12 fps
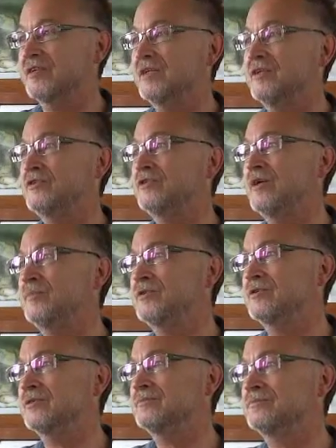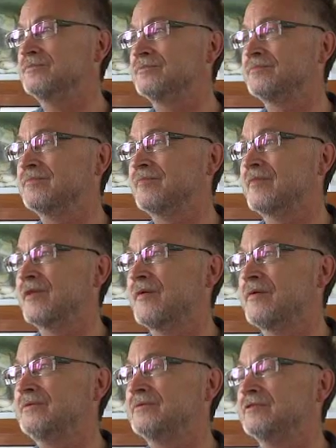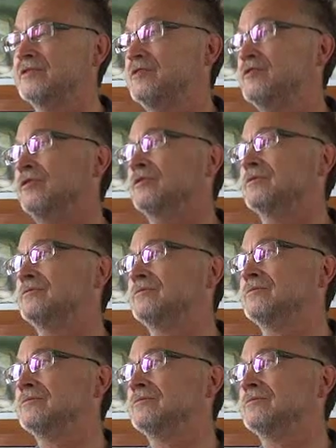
uninterrupted. That's all.